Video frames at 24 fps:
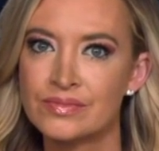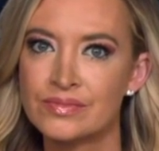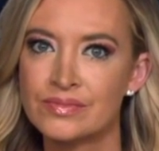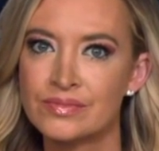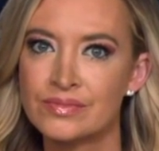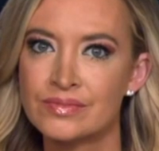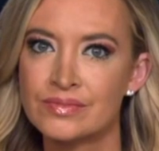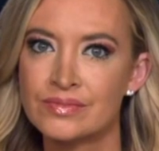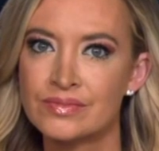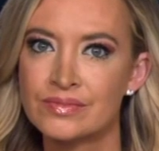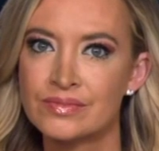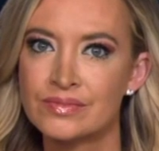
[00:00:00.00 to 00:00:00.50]

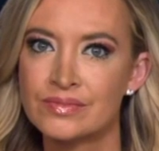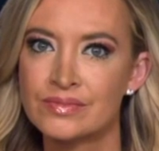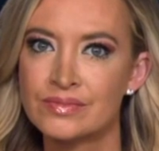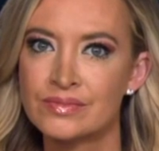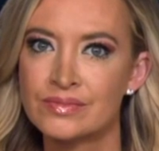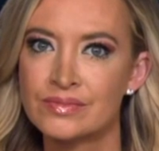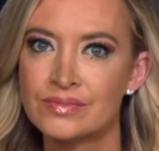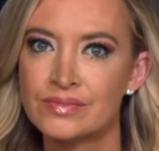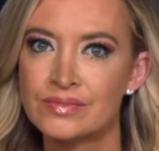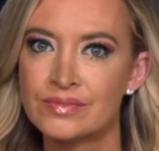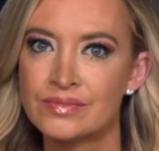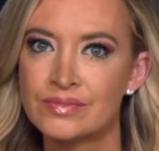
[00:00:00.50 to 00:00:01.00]

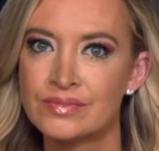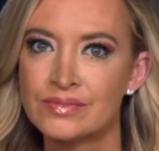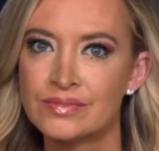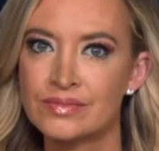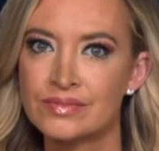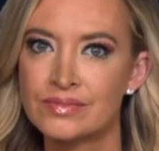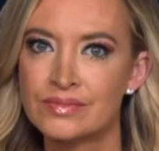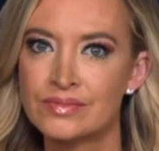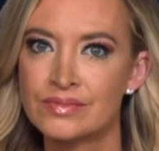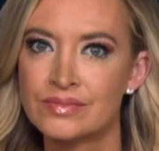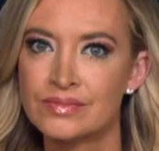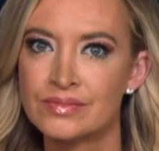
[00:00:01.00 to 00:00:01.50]

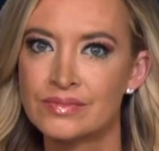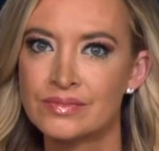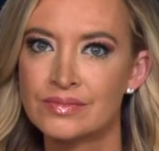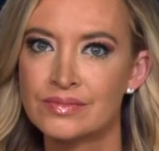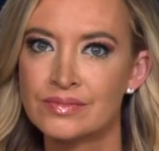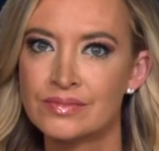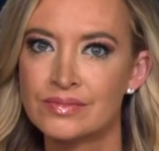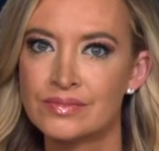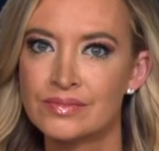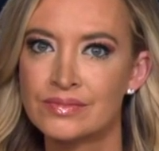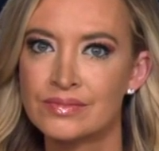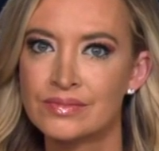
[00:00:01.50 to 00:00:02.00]

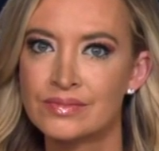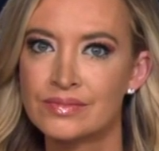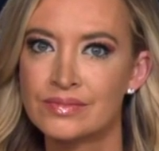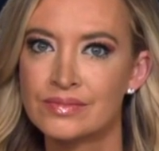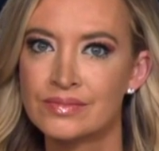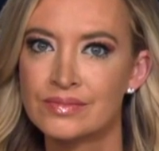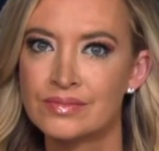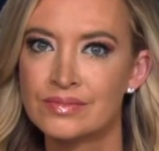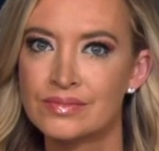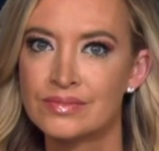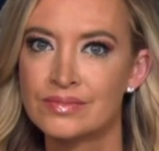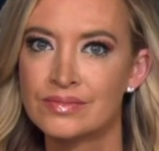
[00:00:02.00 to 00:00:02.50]

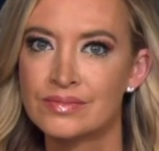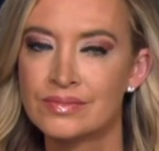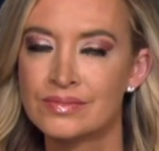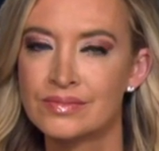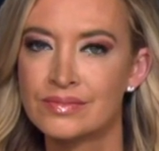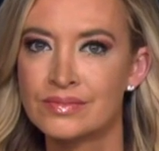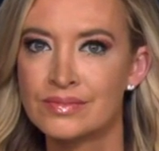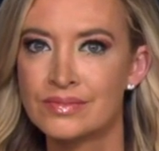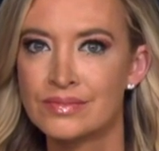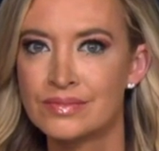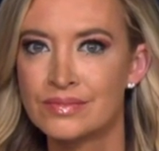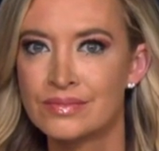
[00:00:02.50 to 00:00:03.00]

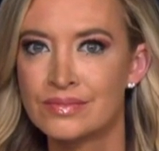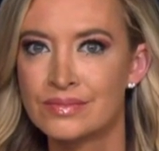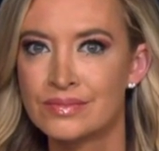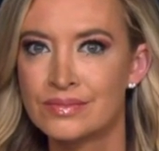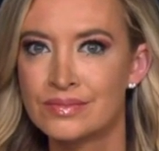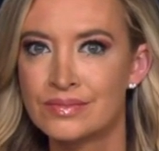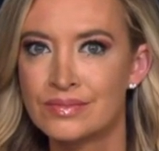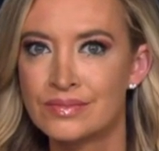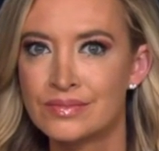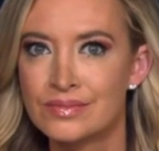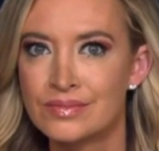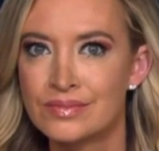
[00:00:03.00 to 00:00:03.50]

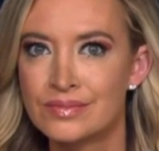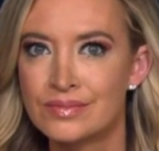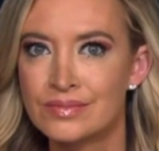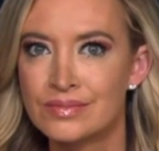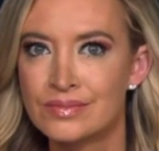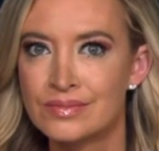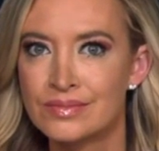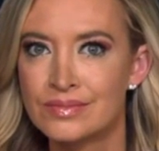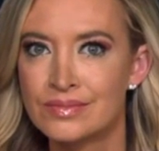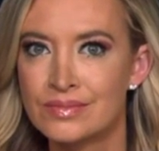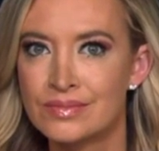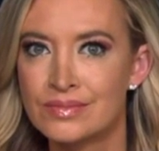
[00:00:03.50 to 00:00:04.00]

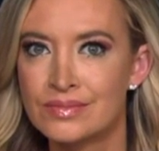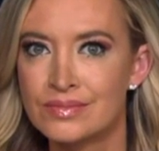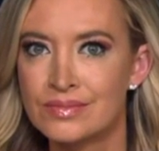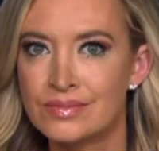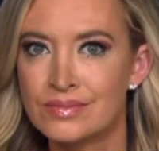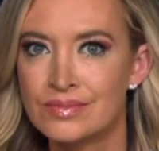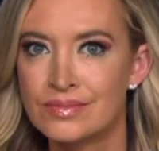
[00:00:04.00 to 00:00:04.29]
[no speech]